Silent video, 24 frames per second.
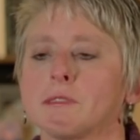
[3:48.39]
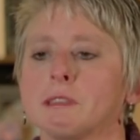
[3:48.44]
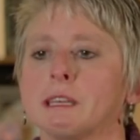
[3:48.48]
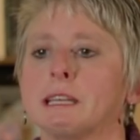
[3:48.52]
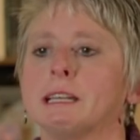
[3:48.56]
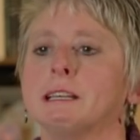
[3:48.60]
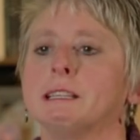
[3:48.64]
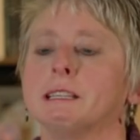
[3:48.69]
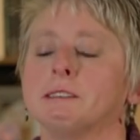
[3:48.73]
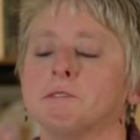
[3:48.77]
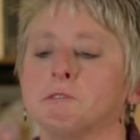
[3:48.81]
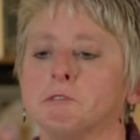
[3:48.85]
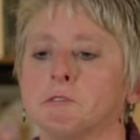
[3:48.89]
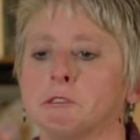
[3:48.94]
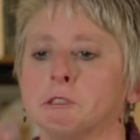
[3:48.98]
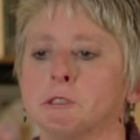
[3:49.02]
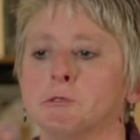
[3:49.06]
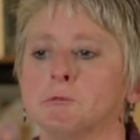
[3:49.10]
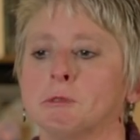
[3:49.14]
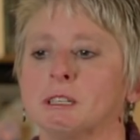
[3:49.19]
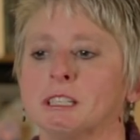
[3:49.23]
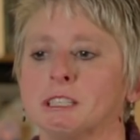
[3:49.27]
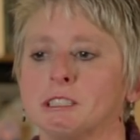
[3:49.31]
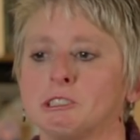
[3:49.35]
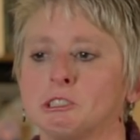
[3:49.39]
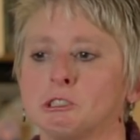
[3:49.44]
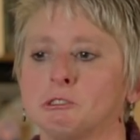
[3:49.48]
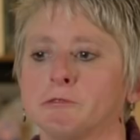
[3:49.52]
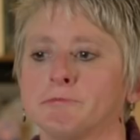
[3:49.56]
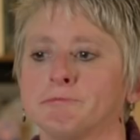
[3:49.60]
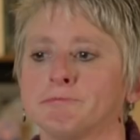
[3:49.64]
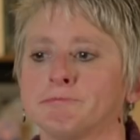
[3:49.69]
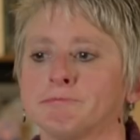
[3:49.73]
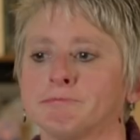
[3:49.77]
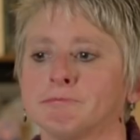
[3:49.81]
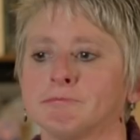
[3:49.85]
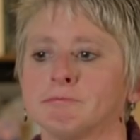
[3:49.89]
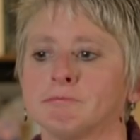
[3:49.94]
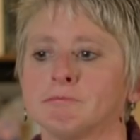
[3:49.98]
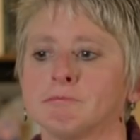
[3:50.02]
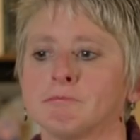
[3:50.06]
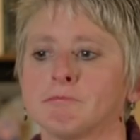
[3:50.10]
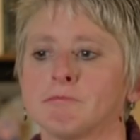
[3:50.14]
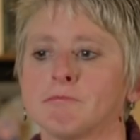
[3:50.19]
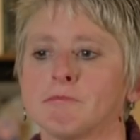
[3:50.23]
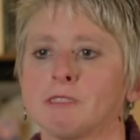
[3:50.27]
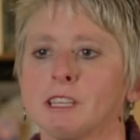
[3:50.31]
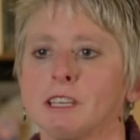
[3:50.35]
that I loved very much,
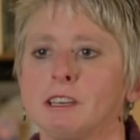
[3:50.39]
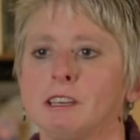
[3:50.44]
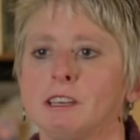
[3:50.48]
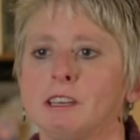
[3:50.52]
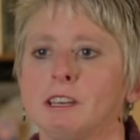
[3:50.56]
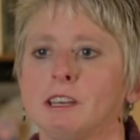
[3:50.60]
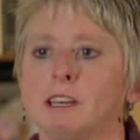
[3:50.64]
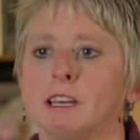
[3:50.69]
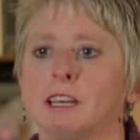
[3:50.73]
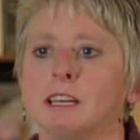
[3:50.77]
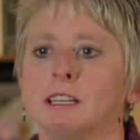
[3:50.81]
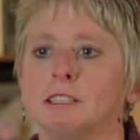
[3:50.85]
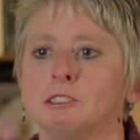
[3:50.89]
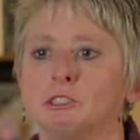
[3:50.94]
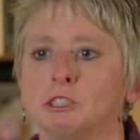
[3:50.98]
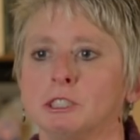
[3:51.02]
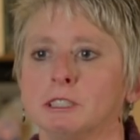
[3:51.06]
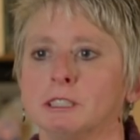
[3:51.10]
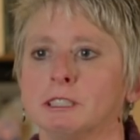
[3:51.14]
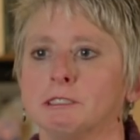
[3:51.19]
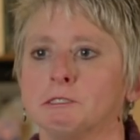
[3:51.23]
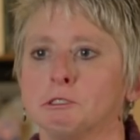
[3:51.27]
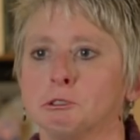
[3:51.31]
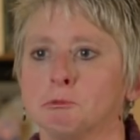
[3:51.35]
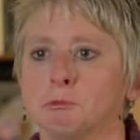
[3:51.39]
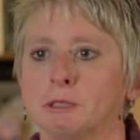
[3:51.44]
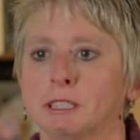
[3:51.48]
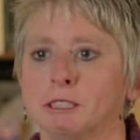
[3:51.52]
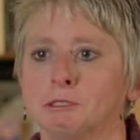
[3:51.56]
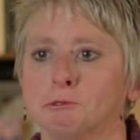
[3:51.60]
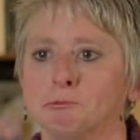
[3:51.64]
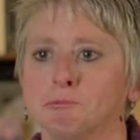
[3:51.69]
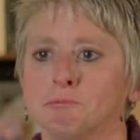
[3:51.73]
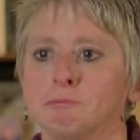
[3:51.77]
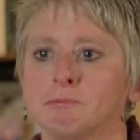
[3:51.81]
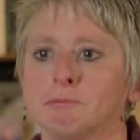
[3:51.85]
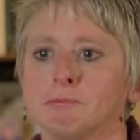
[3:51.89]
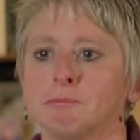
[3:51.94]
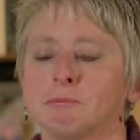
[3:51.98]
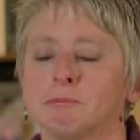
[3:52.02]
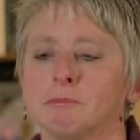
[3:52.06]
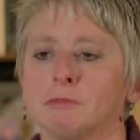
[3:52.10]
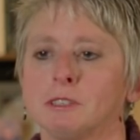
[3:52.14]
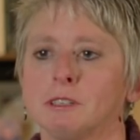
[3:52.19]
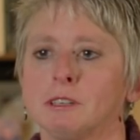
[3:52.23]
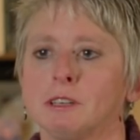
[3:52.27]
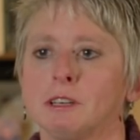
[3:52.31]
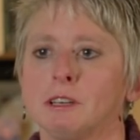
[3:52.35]
and she loved me.
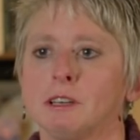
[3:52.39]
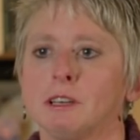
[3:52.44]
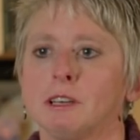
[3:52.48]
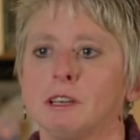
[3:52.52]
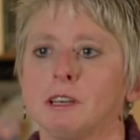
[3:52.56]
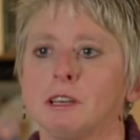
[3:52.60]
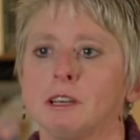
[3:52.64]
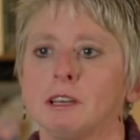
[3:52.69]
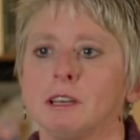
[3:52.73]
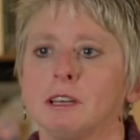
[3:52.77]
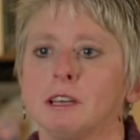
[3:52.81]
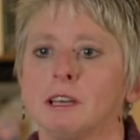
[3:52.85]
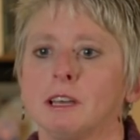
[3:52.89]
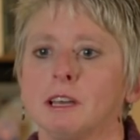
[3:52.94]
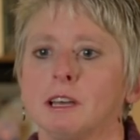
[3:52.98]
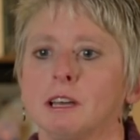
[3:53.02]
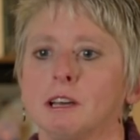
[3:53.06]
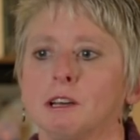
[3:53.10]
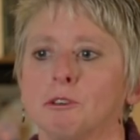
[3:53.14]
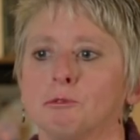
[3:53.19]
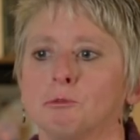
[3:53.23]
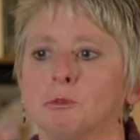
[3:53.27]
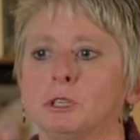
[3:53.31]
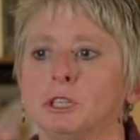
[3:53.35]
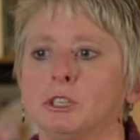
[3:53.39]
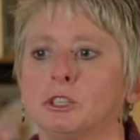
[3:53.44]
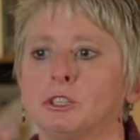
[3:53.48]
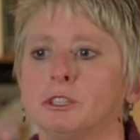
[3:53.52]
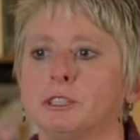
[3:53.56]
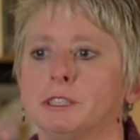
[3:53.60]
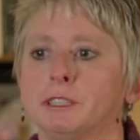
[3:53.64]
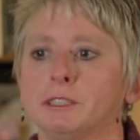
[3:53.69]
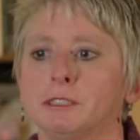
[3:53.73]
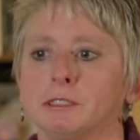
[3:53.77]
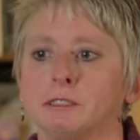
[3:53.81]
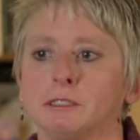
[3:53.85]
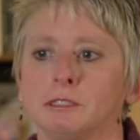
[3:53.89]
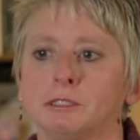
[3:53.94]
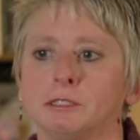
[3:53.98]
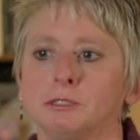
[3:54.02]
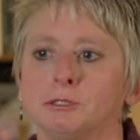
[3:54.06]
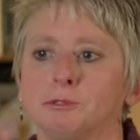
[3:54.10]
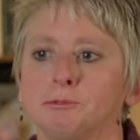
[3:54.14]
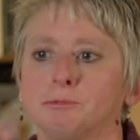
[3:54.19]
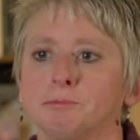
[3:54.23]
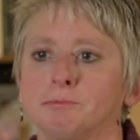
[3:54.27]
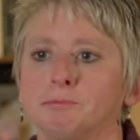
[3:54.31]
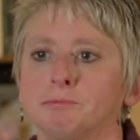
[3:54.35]
We couldn't
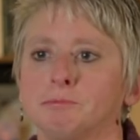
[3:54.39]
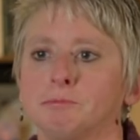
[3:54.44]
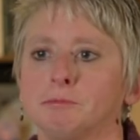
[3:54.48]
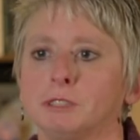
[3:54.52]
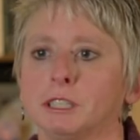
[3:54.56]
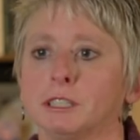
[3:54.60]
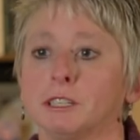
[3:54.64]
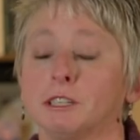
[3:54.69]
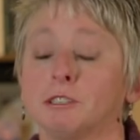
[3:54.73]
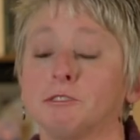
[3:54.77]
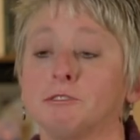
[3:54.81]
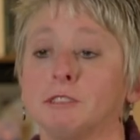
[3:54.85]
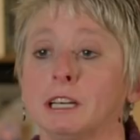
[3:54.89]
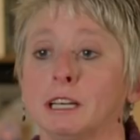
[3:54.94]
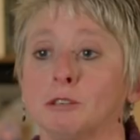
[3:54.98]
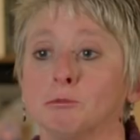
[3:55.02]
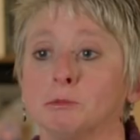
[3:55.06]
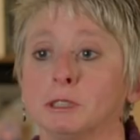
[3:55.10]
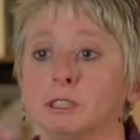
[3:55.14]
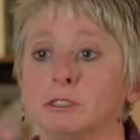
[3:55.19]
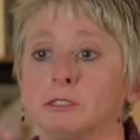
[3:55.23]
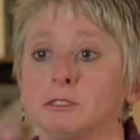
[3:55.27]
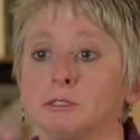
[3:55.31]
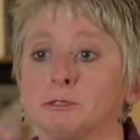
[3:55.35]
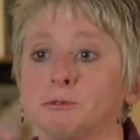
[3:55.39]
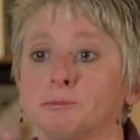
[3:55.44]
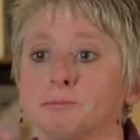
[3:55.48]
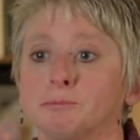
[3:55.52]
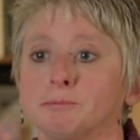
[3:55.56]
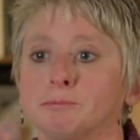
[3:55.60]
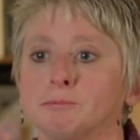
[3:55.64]
tell our families.